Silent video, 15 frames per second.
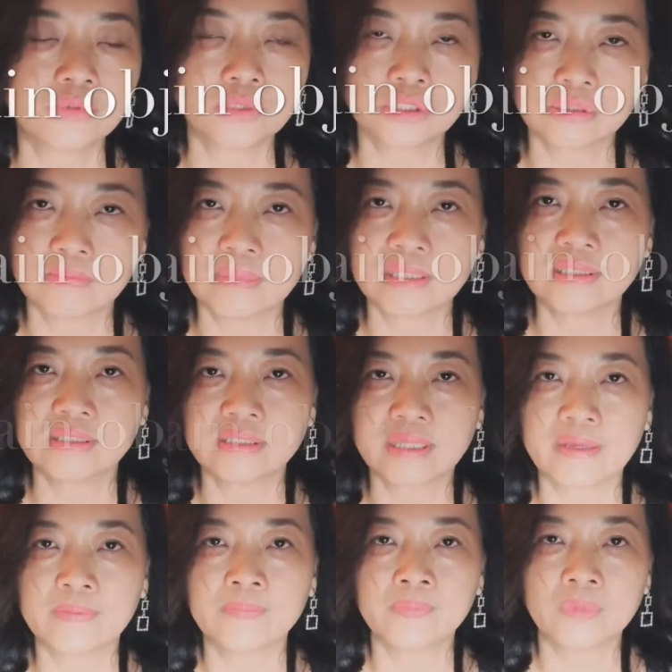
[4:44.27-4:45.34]
which means
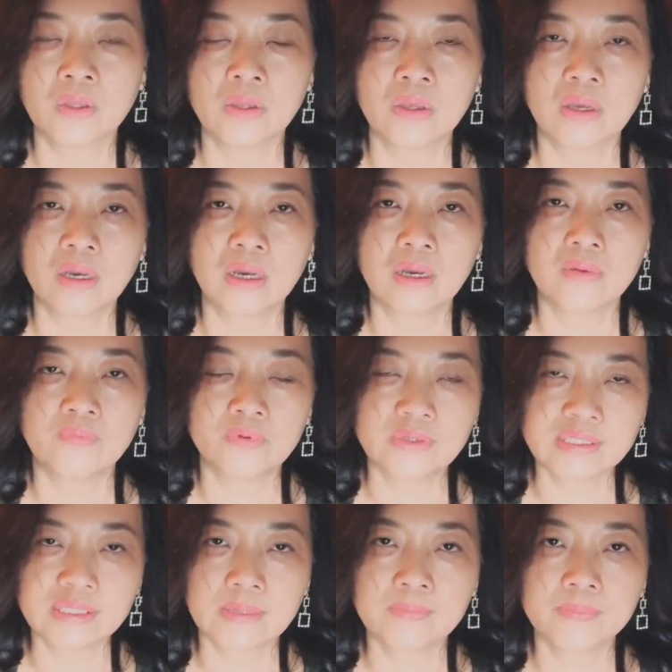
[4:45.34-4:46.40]
that, for
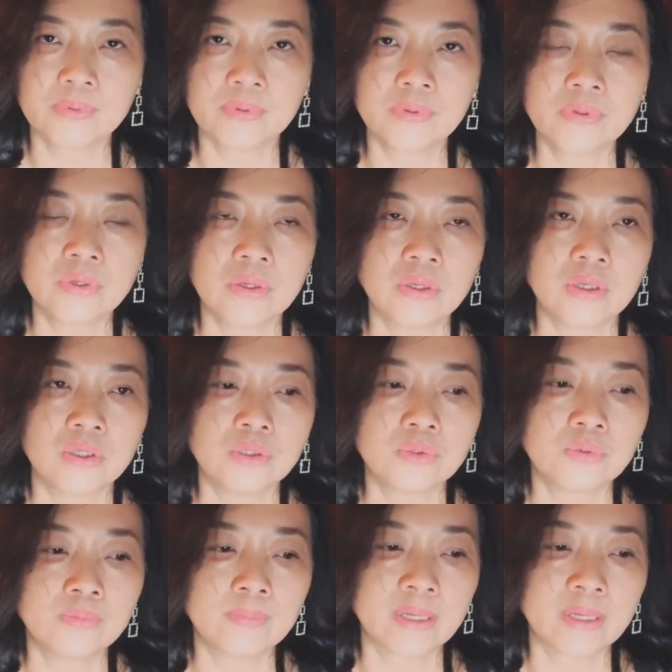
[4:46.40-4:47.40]
example, you